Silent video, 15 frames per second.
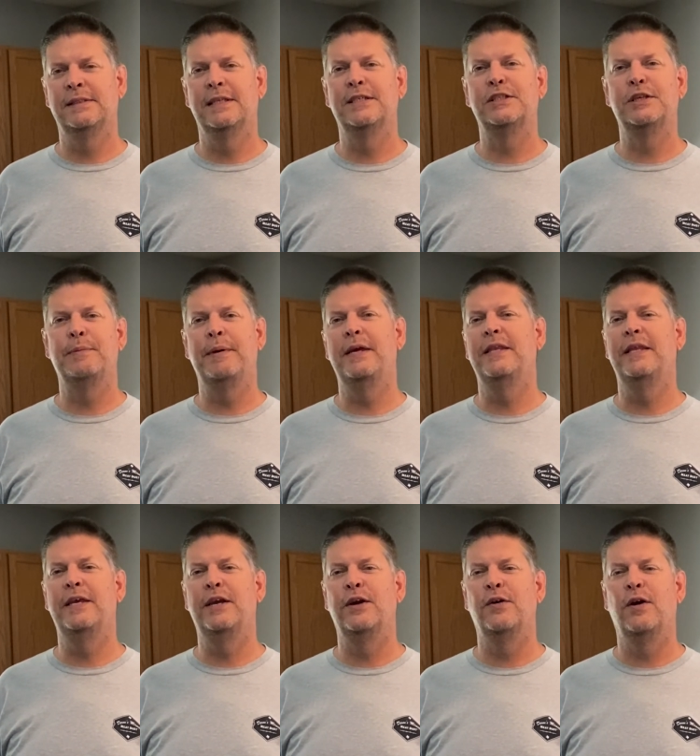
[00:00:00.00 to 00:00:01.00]
This is going to make you
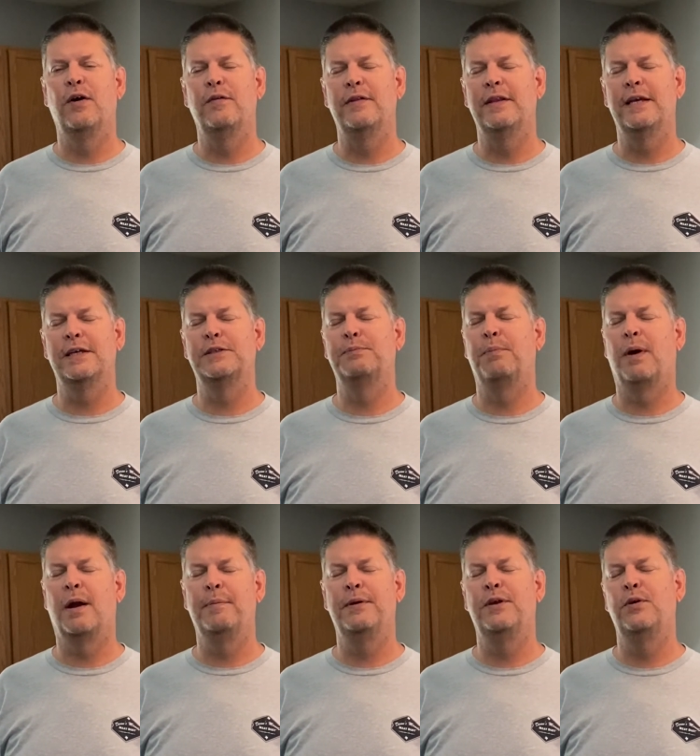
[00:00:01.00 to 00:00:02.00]
the hero of the next
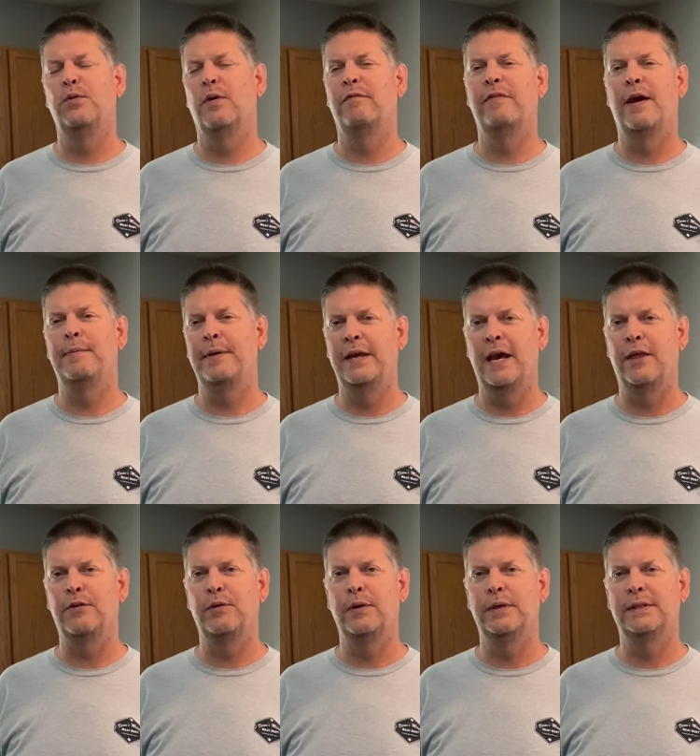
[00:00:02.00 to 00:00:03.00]
barbecue or family
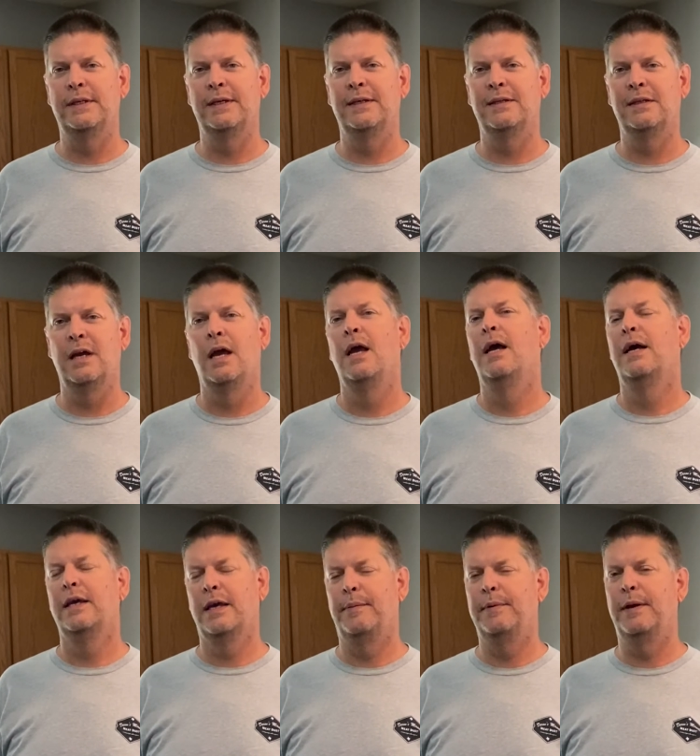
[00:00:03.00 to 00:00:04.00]
gathering you attend.
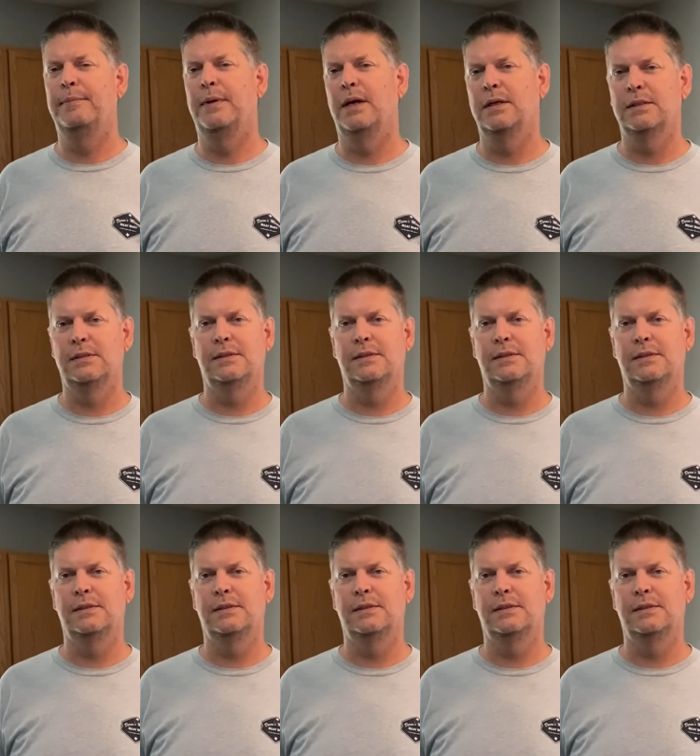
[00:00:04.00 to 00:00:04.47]
Coming up next.